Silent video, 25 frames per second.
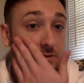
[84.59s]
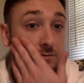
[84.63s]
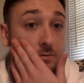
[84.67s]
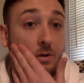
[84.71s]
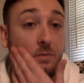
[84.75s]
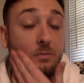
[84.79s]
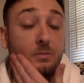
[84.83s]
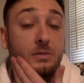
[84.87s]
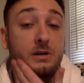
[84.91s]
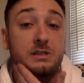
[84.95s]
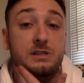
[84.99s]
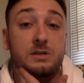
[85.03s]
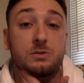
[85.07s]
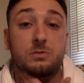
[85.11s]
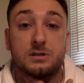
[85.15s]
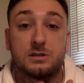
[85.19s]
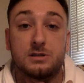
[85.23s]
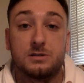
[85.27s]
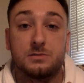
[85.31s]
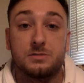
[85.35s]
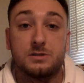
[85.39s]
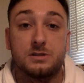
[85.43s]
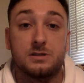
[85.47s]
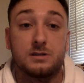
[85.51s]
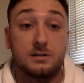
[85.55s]
I've been busy with
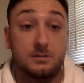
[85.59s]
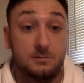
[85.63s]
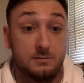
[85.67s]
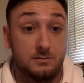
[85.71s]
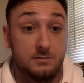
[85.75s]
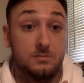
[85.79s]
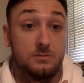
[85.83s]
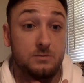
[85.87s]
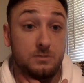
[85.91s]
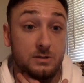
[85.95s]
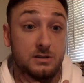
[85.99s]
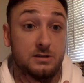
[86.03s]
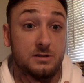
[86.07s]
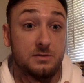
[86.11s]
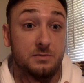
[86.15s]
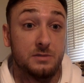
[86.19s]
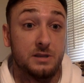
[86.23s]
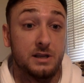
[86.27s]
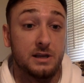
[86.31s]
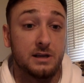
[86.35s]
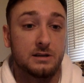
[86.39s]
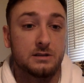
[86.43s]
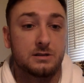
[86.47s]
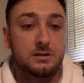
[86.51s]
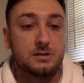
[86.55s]
some
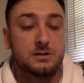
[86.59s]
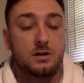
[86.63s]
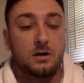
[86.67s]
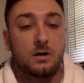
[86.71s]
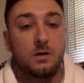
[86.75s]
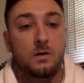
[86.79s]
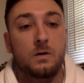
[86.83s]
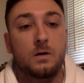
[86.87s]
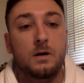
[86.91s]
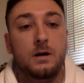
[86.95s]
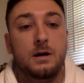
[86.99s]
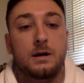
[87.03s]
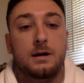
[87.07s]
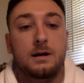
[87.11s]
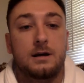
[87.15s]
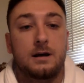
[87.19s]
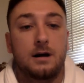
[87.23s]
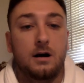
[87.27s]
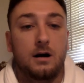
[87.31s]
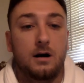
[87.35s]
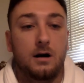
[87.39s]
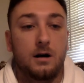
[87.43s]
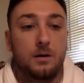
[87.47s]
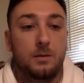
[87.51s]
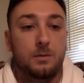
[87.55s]
things. So
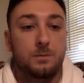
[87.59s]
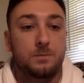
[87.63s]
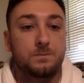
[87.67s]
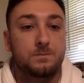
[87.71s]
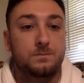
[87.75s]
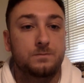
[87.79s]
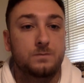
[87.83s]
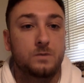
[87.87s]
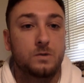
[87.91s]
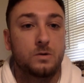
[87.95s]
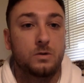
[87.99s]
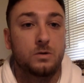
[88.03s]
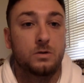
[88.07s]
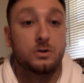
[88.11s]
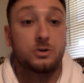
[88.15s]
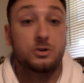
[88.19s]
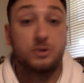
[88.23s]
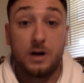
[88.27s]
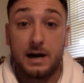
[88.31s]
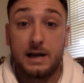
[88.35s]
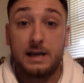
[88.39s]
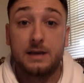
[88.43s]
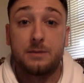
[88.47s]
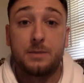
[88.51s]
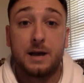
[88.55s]
I'm going to
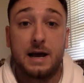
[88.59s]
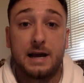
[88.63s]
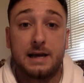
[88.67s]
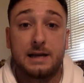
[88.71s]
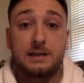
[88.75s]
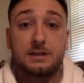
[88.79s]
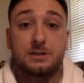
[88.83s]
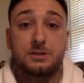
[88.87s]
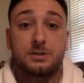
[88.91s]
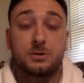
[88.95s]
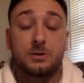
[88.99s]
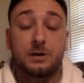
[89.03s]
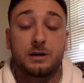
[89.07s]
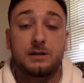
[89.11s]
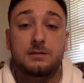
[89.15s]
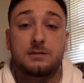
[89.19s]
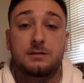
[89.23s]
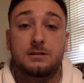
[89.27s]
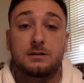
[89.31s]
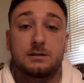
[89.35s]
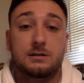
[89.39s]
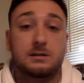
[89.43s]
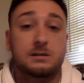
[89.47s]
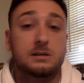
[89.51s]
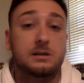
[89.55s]
try to get back into it.
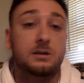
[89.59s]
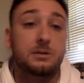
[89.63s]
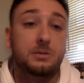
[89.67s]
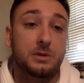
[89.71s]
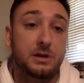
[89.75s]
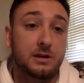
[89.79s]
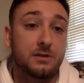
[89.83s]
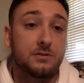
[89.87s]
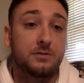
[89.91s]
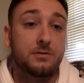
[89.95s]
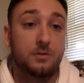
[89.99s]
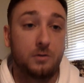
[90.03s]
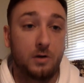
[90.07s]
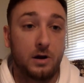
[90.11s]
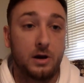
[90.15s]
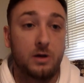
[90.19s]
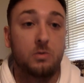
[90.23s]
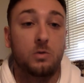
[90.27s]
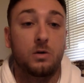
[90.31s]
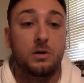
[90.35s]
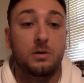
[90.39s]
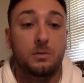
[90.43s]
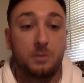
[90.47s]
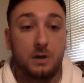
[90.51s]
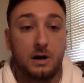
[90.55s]
It's going to be
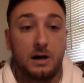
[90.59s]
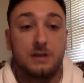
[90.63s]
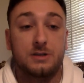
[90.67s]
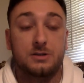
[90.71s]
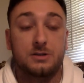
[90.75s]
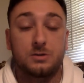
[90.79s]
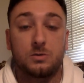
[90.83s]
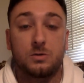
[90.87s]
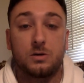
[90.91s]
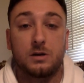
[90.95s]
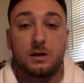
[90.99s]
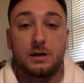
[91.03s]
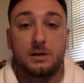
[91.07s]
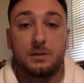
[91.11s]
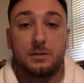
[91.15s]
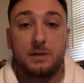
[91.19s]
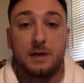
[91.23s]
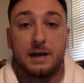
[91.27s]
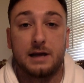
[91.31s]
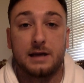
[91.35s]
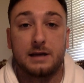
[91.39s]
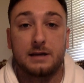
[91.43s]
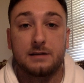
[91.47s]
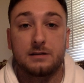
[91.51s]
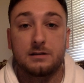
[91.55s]
infrequent, but I do want to get
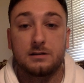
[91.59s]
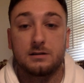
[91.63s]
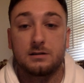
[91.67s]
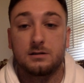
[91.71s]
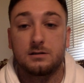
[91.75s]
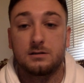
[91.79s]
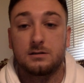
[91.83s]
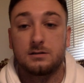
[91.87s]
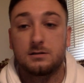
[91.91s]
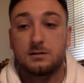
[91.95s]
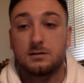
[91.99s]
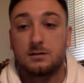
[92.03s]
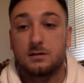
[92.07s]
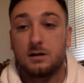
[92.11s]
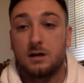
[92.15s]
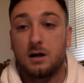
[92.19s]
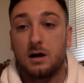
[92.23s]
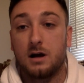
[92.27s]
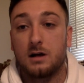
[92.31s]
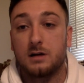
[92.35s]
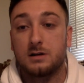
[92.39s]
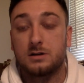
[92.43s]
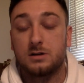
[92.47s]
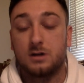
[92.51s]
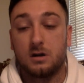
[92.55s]
back into
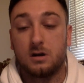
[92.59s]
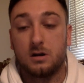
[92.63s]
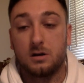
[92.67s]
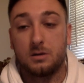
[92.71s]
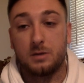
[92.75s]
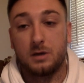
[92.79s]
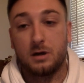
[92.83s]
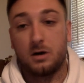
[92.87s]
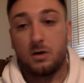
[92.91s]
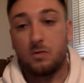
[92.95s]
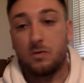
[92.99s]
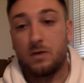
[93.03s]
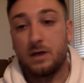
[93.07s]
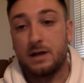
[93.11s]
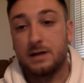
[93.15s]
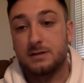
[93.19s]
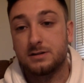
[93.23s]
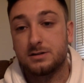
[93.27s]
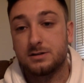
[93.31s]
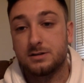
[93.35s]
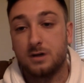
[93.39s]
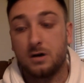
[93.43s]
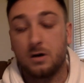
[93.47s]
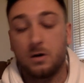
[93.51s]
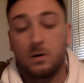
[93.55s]
talking about our
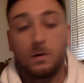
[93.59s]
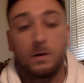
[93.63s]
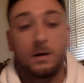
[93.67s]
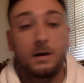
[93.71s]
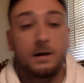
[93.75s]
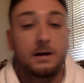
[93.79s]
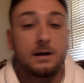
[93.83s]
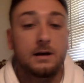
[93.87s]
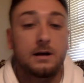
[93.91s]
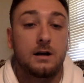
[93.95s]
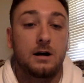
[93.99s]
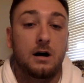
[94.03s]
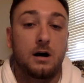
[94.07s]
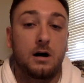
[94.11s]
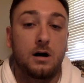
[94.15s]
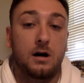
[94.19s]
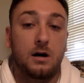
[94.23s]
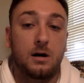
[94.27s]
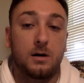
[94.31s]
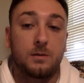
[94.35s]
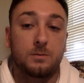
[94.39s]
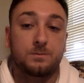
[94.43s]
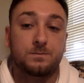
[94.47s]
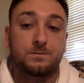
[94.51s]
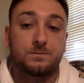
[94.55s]
Reds. So,
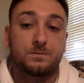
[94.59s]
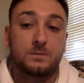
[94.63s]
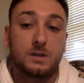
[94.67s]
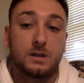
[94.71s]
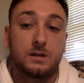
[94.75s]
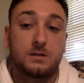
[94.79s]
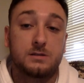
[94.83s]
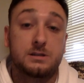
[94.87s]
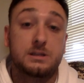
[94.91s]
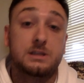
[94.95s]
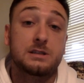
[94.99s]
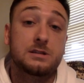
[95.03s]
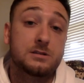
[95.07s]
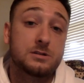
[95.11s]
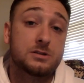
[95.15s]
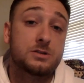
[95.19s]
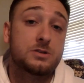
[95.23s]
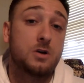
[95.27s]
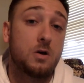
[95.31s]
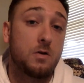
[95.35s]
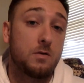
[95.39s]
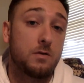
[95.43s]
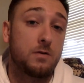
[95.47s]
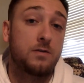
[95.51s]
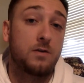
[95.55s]
season
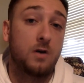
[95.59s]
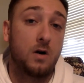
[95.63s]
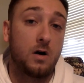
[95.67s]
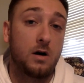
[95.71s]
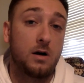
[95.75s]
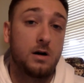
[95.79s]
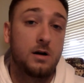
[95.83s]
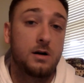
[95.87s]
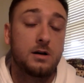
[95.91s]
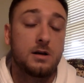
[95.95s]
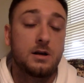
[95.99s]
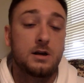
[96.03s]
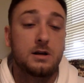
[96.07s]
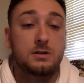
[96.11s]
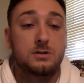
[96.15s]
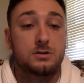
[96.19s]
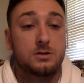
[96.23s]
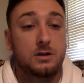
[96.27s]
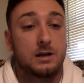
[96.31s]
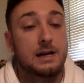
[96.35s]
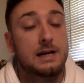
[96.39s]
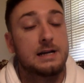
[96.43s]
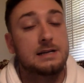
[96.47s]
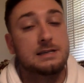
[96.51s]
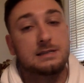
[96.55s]
so far.
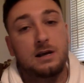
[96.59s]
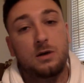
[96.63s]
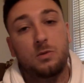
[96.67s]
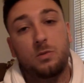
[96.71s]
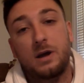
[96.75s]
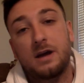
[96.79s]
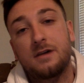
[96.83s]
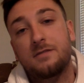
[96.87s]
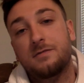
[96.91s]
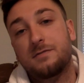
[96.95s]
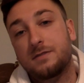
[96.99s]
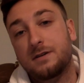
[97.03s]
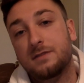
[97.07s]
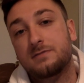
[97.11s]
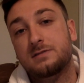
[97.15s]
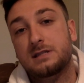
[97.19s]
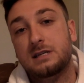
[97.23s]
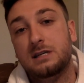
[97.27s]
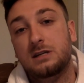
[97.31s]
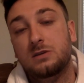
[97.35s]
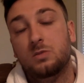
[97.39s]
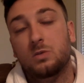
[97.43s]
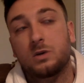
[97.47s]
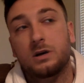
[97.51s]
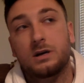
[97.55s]
So, like I said, we have
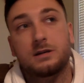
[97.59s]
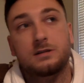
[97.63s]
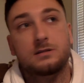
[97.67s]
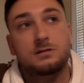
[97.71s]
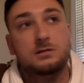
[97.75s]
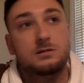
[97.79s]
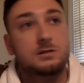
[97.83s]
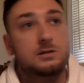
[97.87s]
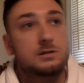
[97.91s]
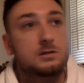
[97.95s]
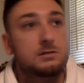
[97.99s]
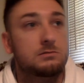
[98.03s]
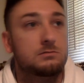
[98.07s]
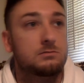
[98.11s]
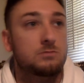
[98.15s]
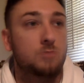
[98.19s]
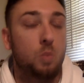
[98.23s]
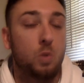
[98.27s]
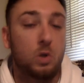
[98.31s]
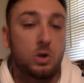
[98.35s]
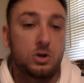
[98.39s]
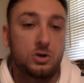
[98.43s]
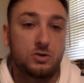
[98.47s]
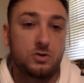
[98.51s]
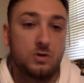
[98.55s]
15 wins,
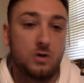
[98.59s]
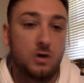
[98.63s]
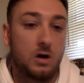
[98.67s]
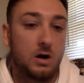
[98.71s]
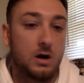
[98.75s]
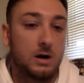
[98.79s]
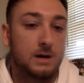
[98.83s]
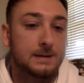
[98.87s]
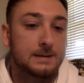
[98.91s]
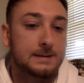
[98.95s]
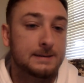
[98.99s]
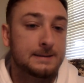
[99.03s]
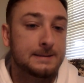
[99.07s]
one draw.